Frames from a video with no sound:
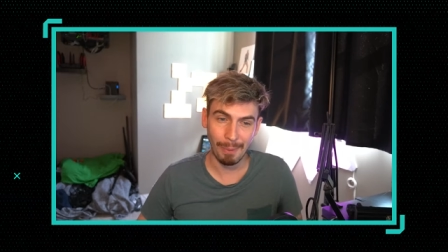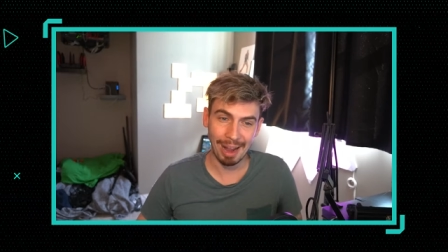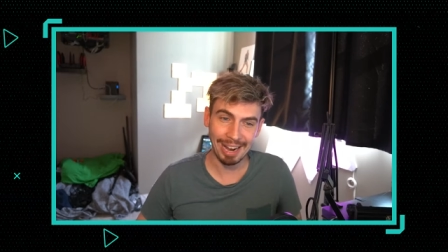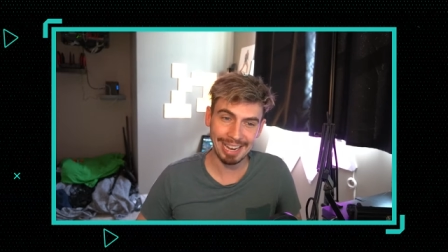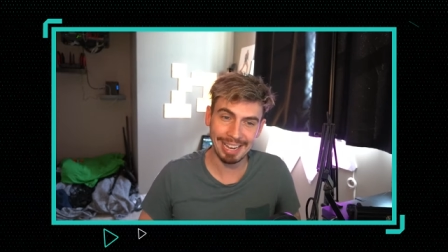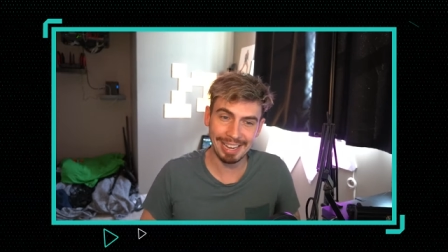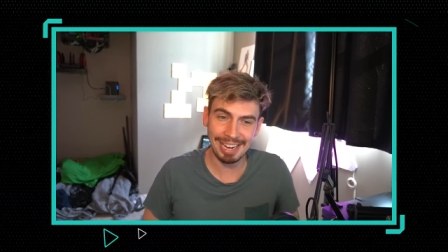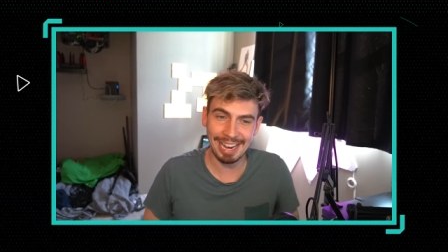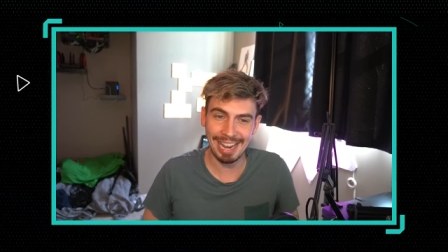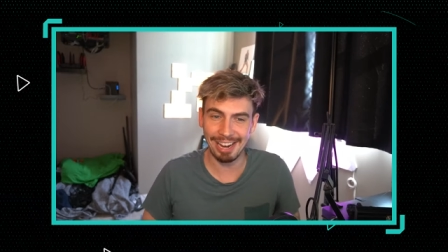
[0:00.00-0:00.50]

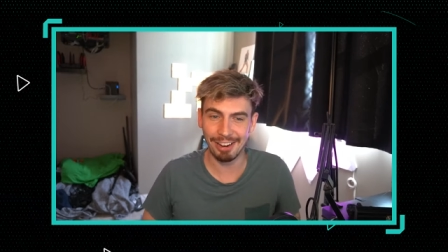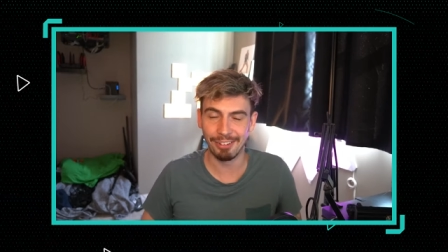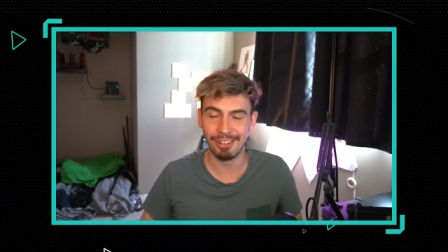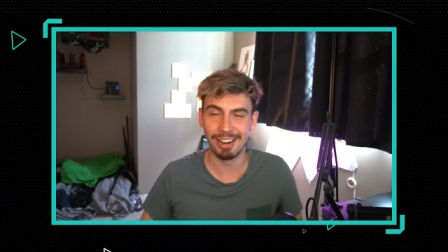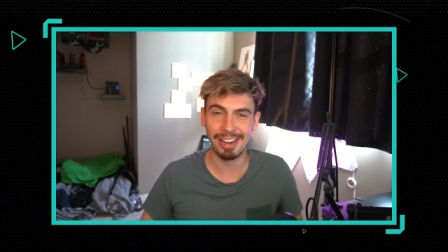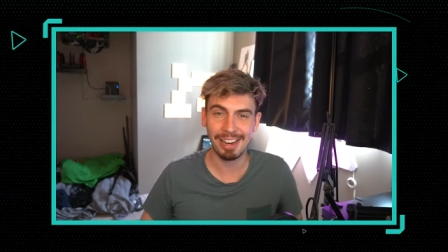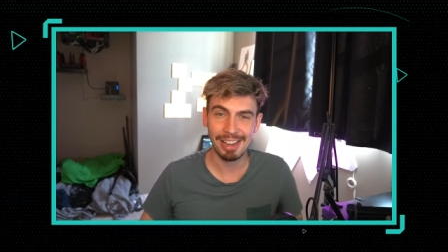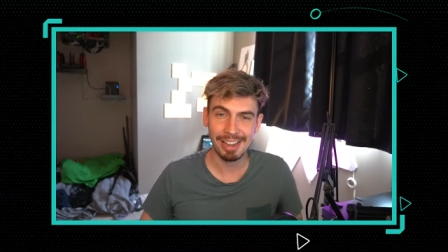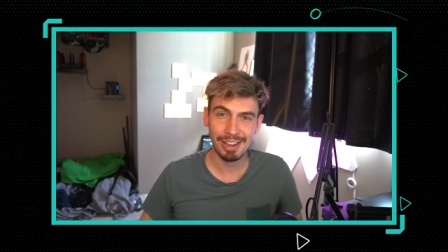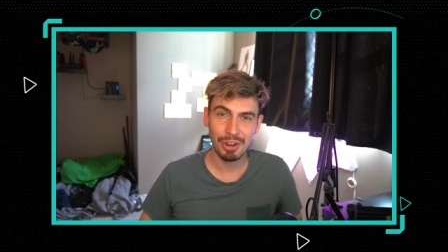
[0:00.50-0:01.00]
YN
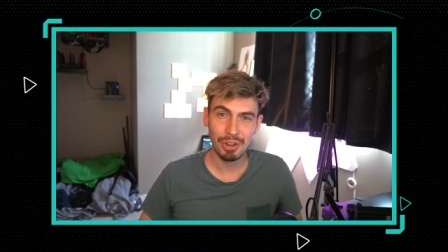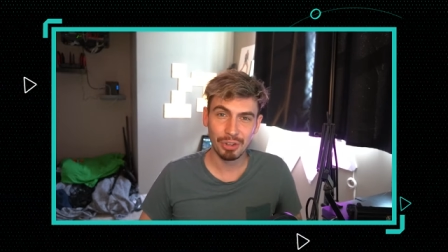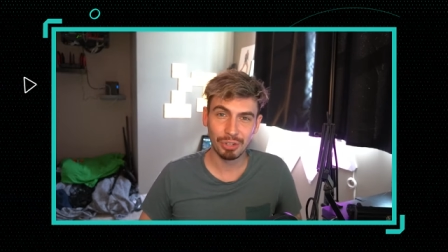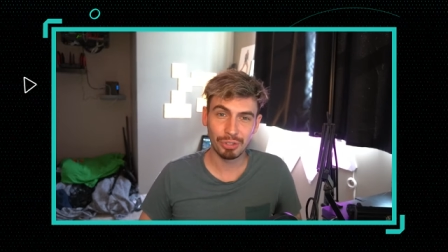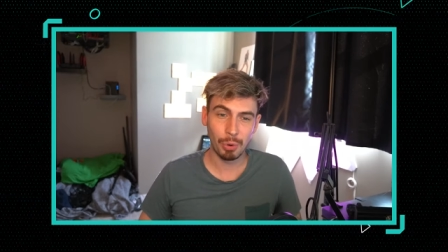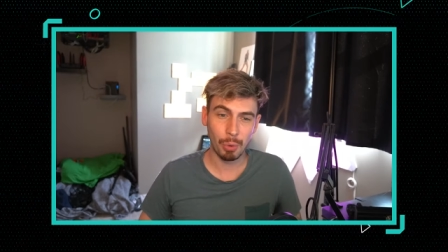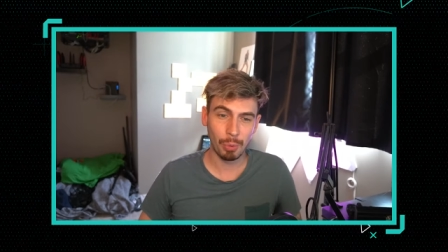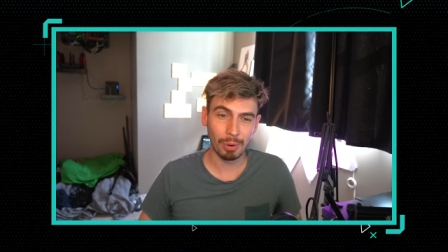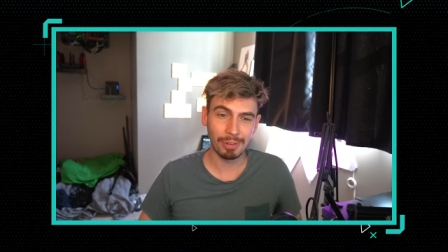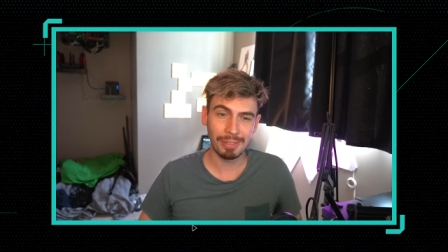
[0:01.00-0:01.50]
Aaron
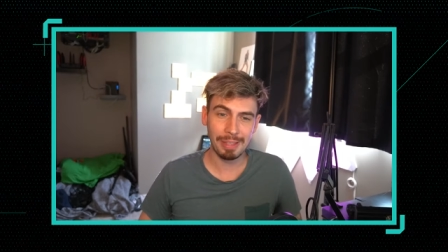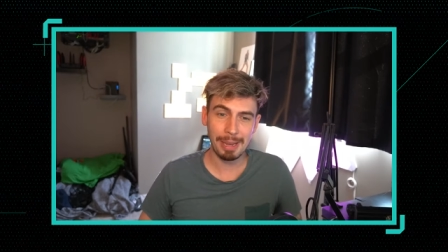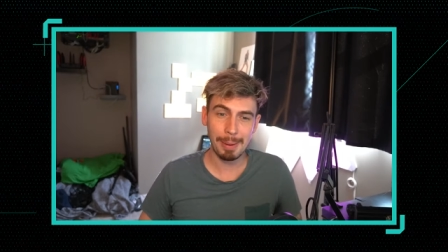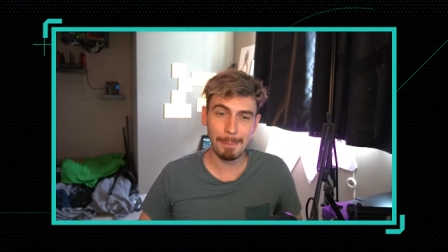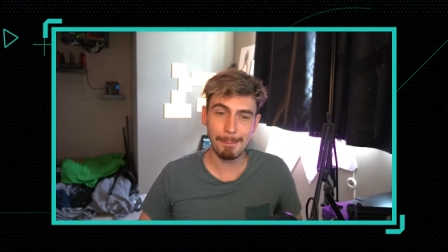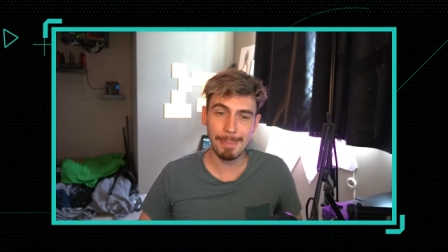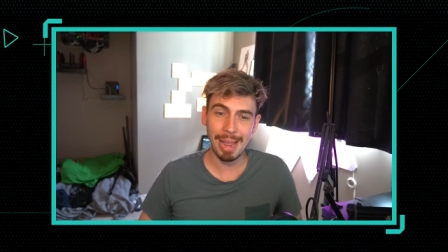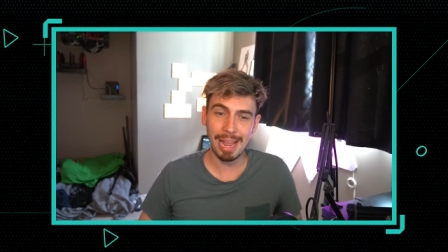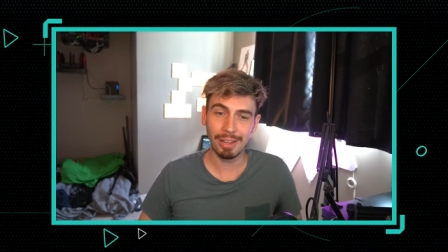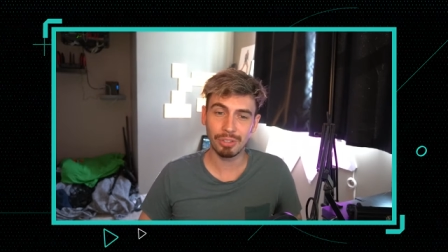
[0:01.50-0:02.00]
scored the
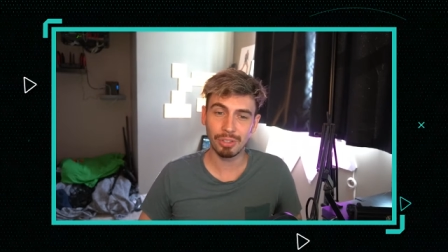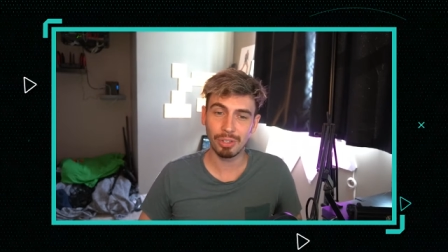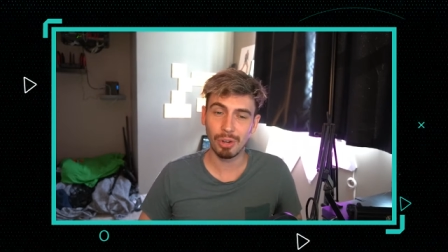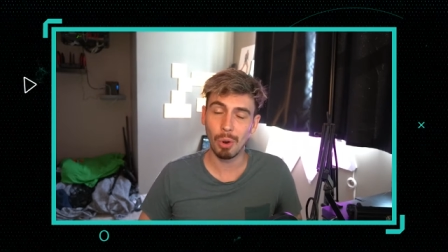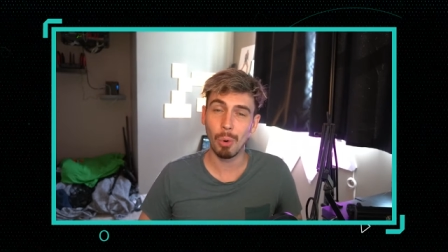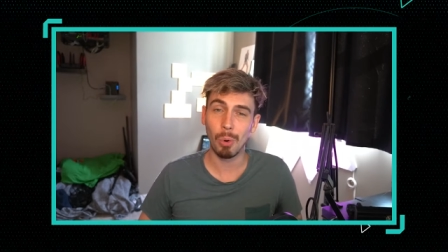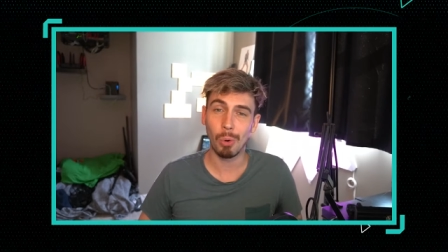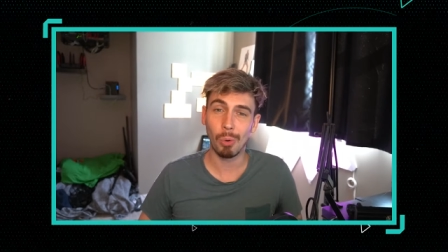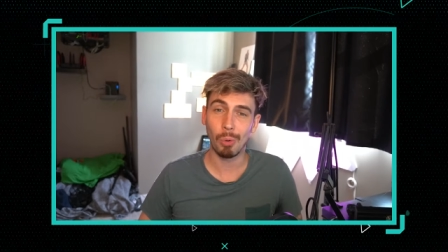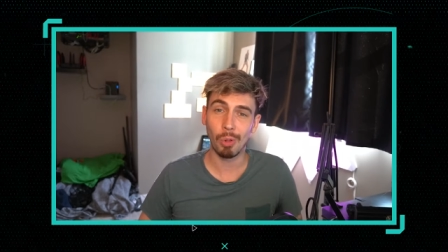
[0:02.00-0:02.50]
best
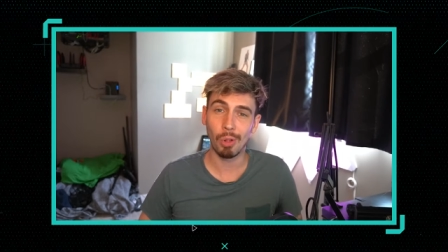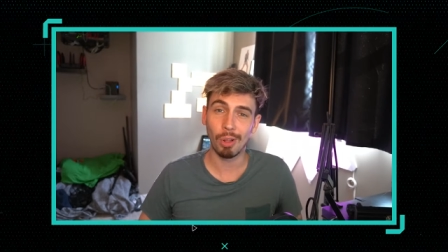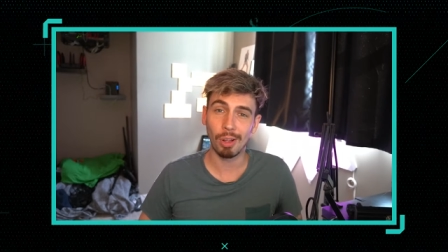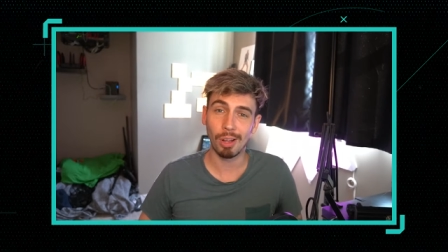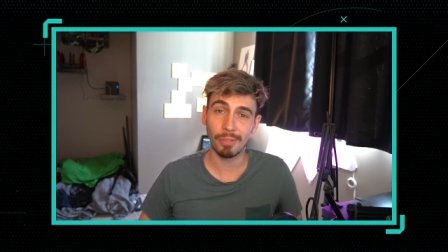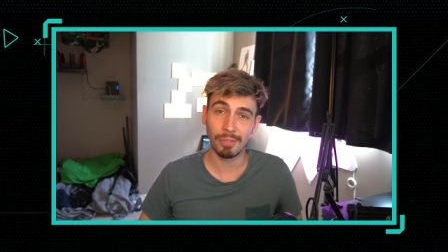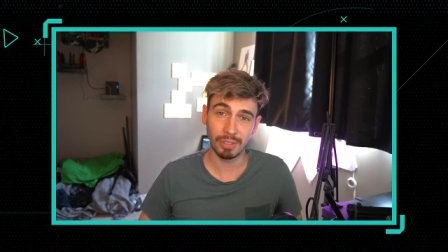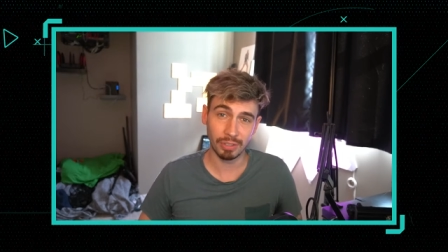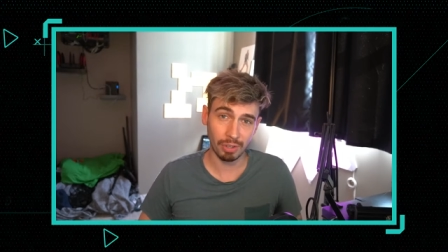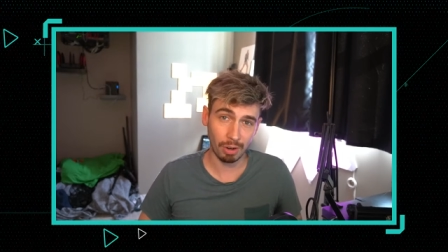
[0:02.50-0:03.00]
goal
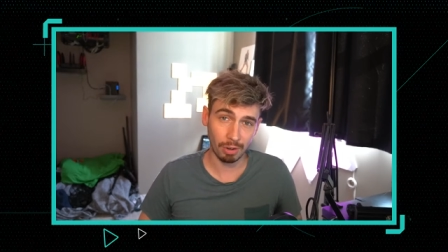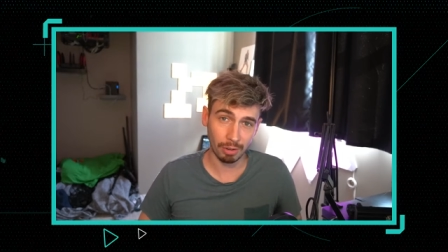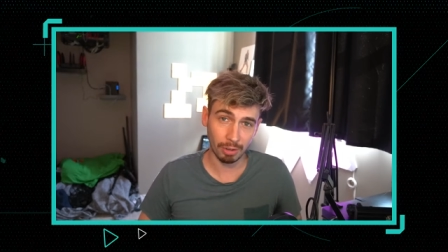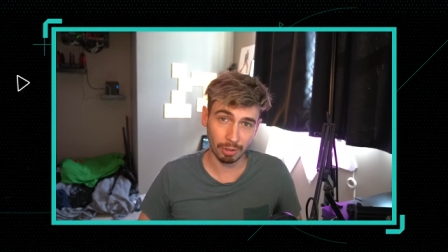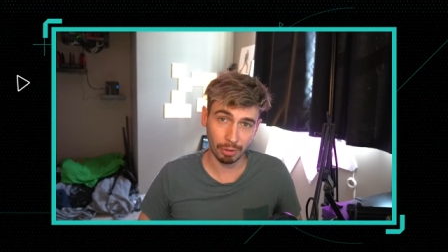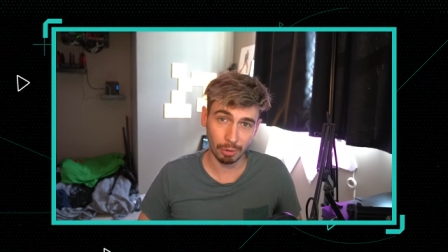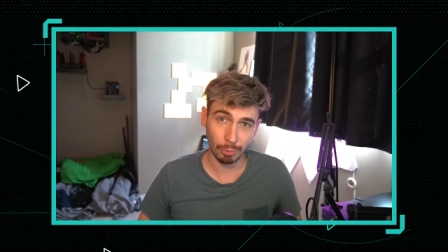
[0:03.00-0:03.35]
of his RL